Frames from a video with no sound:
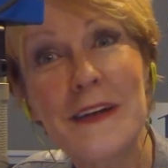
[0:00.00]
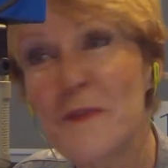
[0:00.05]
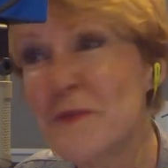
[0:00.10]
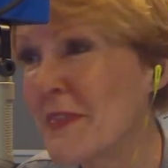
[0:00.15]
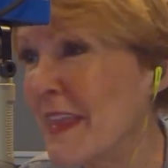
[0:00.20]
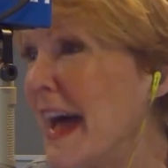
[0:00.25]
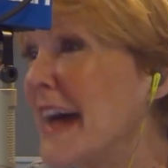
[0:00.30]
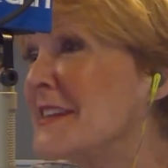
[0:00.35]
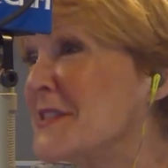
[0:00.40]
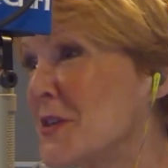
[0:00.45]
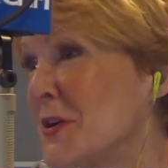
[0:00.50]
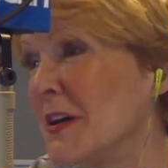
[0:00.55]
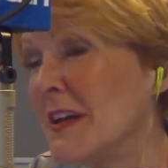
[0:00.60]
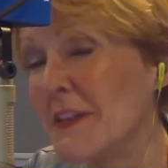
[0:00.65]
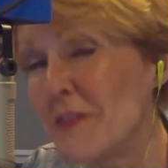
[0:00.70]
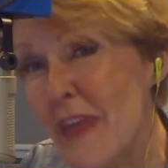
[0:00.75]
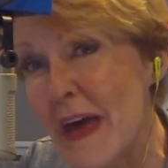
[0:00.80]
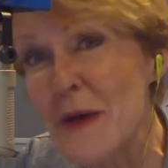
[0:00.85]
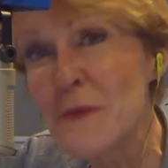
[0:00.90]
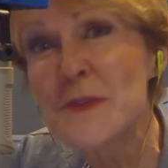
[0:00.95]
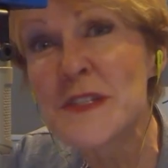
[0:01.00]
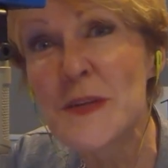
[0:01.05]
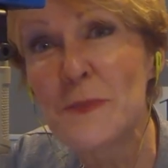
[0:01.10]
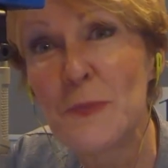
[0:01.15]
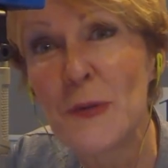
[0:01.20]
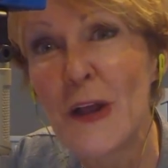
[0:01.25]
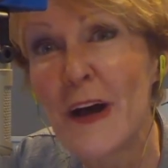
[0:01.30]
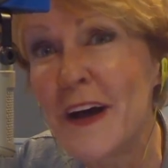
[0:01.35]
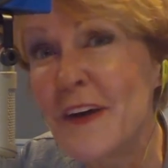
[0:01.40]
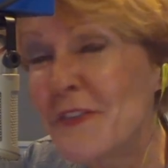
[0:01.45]
That's good. If that was a
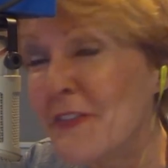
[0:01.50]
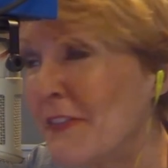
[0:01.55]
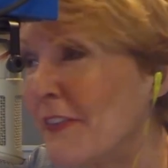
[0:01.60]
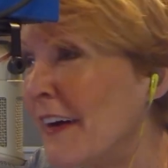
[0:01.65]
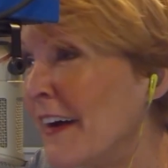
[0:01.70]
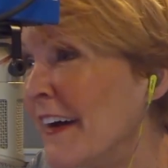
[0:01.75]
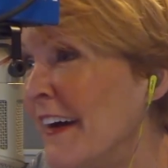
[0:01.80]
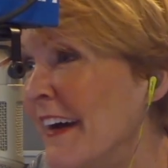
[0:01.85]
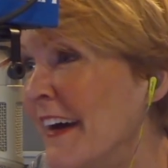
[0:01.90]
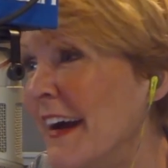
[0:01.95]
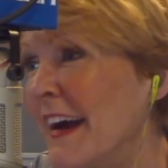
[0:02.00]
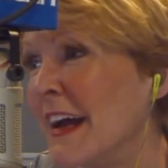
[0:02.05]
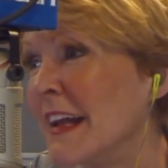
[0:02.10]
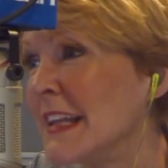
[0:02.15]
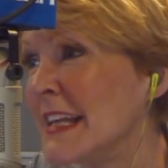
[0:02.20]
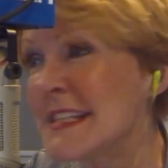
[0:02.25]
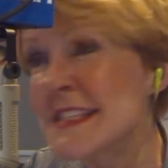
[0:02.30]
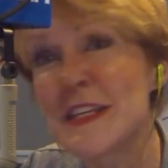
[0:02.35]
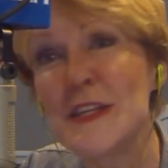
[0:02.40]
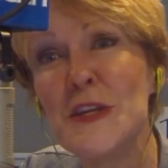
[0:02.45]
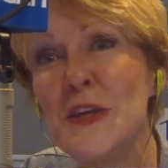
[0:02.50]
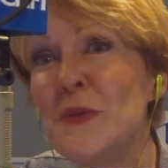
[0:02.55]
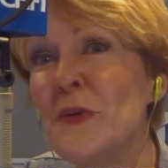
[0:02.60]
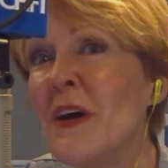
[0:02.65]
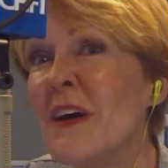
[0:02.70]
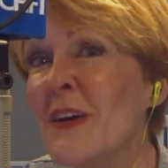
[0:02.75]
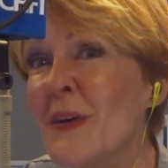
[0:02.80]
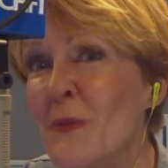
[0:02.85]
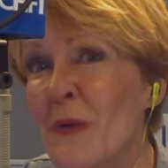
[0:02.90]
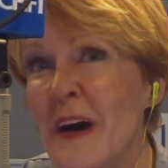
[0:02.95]
bluff, listen, you
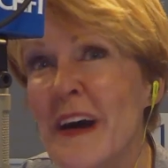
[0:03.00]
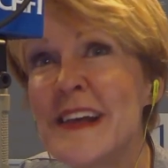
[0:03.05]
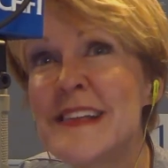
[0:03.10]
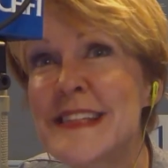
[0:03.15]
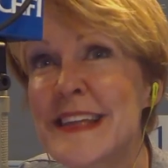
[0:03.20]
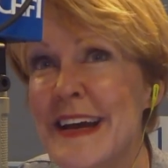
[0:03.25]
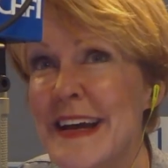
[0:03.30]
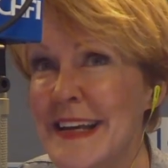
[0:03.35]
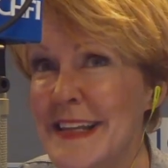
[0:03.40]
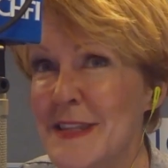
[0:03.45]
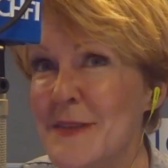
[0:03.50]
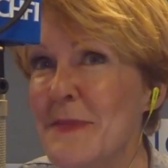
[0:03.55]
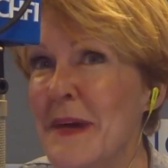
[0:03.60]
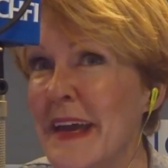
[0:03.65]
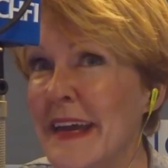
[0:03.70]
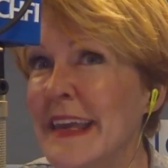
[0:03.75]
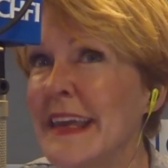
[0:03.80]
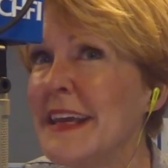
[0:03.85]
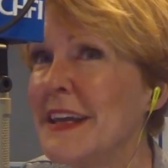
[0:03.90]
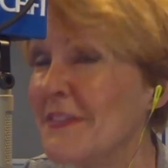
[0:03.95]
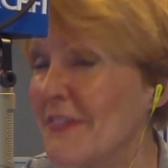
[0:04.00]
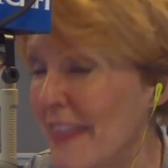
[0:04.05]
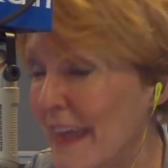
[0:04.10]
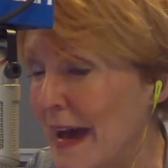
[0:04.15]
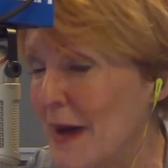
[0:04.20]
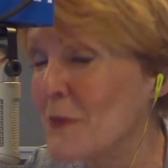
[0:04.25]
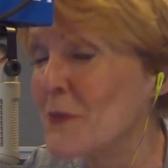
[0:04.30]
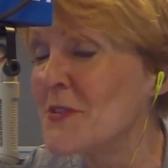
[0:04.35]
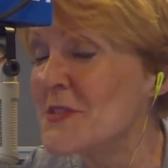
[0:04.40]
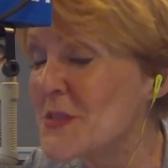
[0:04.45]
are a wise guy in the making. If
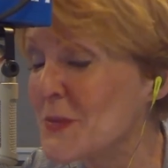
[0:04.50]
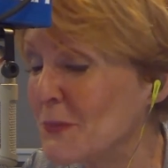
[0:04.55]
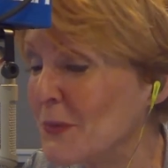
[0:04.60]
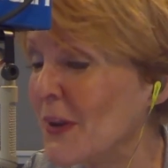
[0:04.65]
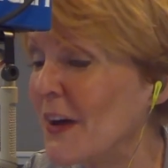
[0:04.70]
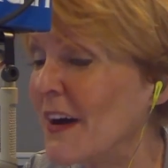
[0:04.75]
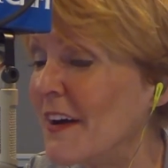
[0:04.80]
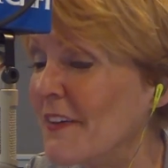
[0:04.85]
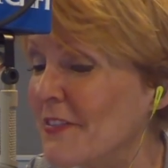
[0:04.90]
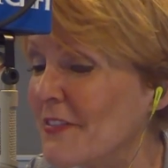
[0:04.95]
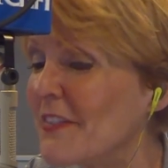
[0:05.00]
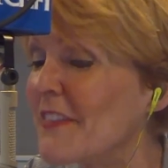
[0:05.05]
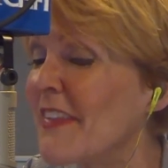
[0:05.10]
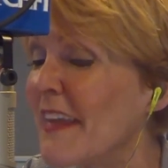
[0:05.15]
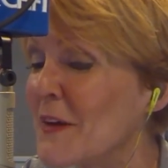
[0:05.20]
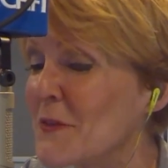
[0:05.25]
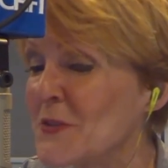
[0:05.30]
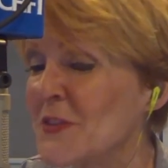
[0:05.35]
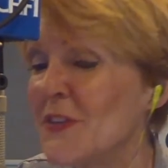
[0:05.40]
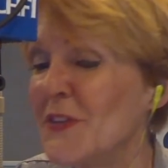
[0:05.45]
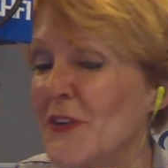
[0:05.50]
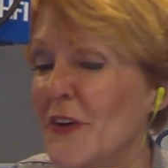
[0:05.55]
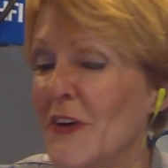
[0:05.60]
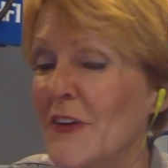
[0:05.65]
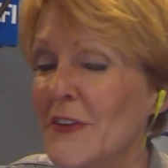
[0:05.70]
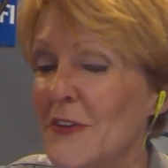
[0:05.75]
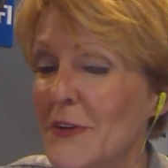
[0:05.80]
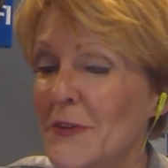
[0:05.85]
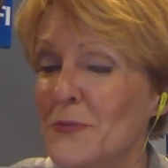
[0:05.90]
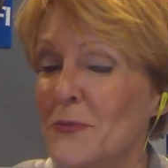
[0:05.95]
that was a bluff, that was a darn
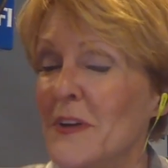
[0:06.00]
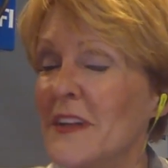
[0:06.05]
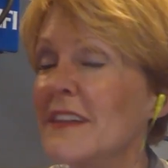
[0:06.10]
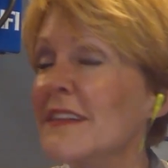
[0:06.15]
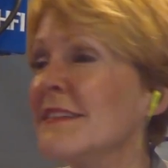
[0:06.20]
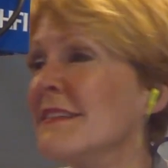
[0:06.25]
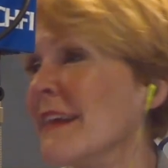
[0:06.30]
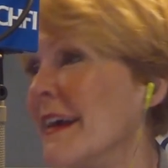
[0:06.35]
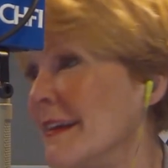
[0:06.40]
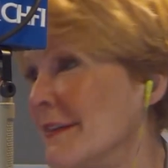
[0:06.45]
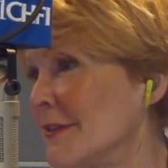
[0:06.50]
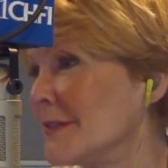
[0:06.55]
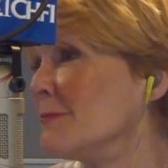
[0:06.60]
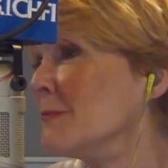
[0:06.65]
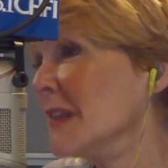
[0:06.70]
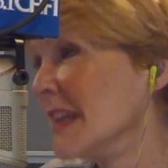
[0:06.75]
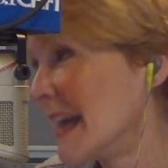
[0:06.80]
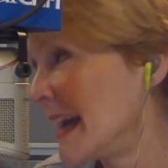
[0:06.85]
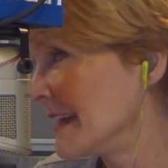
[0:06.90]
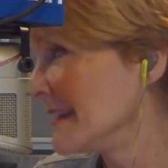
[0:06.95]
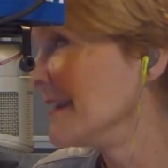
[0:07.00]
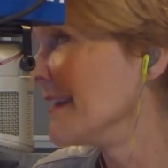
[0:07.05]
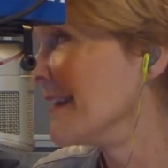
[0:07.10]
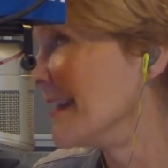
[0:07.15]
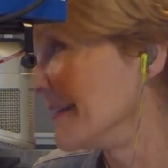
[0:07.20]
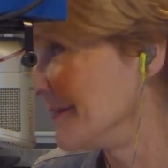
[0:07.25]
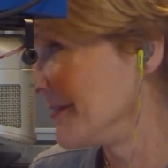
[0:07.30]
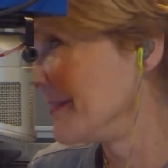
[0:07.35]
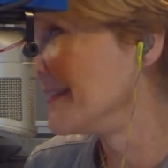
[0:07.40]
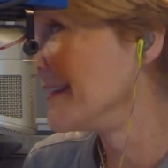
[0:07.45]
good one. Leonard Mlodinow.